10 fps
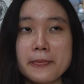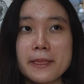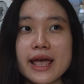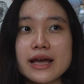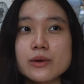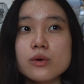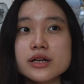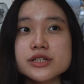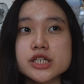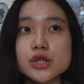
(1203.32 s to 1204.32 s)
and I
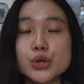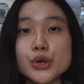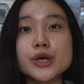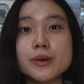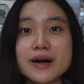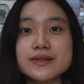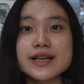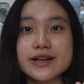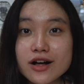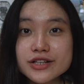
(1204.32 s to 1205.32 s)
wanted to learn about
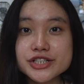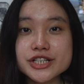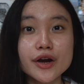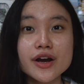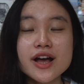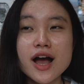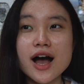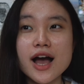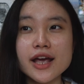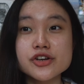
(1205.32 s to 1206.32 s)
psychology.
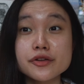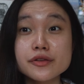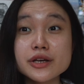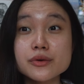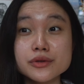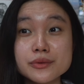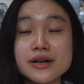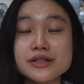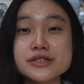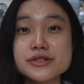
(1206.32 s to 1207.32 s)
I generally only
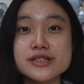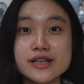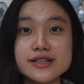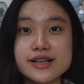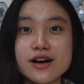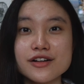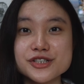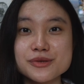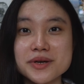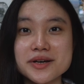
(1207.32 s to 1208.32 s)
wanted to study
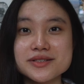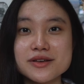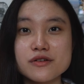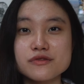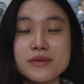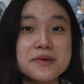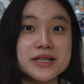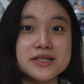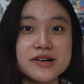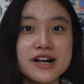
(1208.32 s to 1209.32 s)
psychology because of my
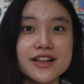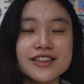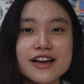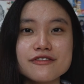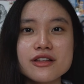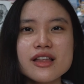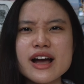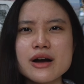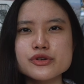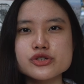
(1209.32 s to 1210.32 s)
mental health. I felt like
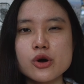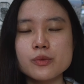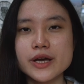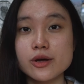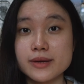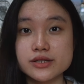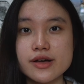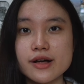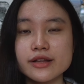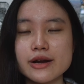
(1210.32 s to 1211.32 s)
I was so big on mental
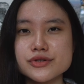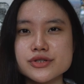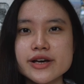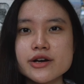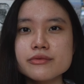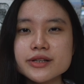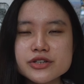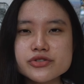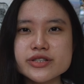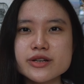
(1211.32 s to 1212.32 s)
health, and I was really
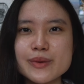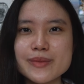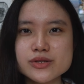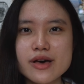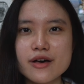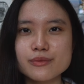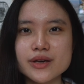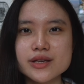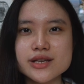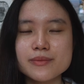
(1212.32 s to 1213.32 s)
interested in my mental health
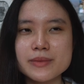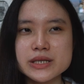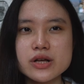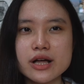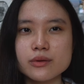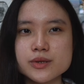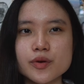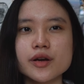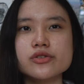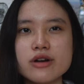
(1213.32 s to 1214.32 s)
because my mental health was
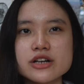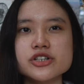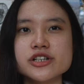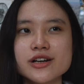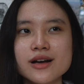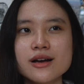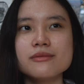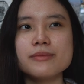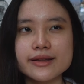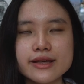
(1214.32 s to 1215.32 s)
pretty trash
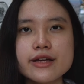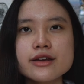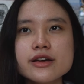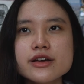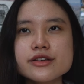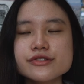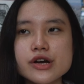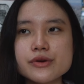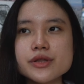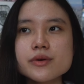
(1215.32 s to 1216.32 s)
back then. So I
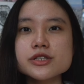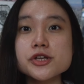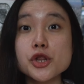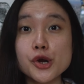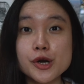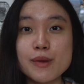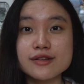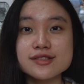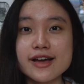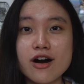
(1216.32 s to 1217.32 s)
really wanted to learn
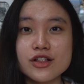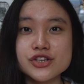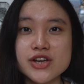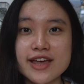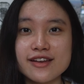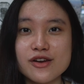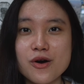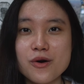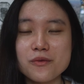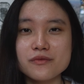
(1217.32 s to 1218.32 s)
about psychology and, you
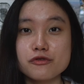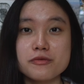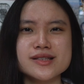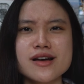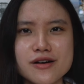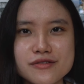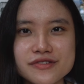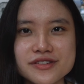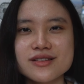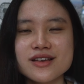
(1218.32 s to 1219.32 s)
know, for myself.
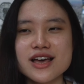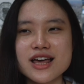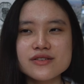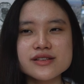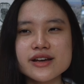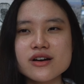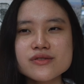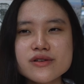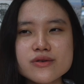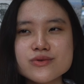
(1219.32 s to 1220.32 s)
And I was like, oh
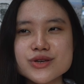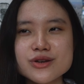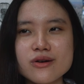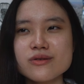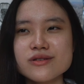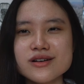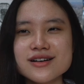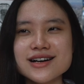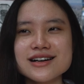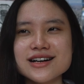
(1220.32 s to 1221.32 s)
no, you know,
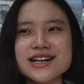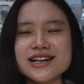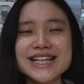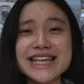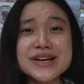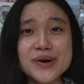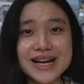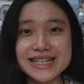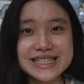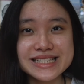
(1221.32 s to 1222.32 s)
thank God
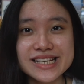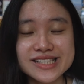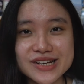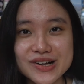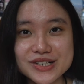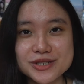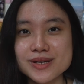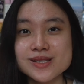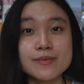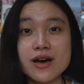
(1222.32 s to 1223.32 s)
I didn't take psychology,
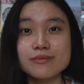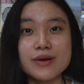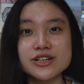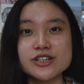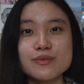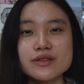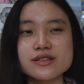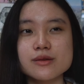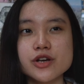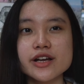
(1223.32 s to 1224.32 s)
because I'm not passionate about the
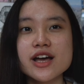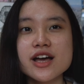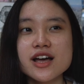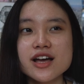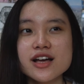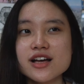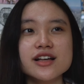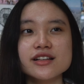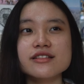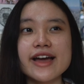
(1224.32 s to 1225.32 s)
subject
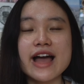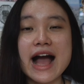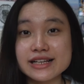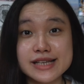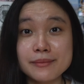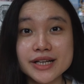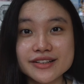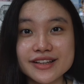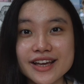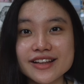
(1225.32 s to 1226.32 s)
like
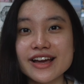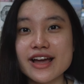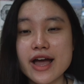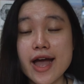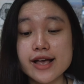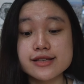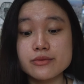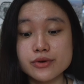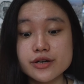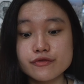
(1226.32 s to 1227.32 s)
academically, like as I
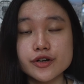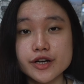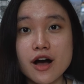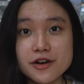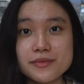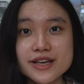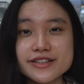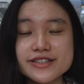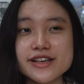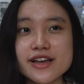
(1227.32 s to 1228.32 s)
would for
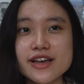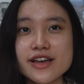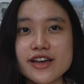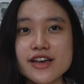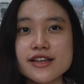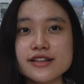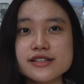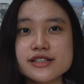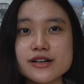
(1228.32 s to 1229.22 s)
economics. And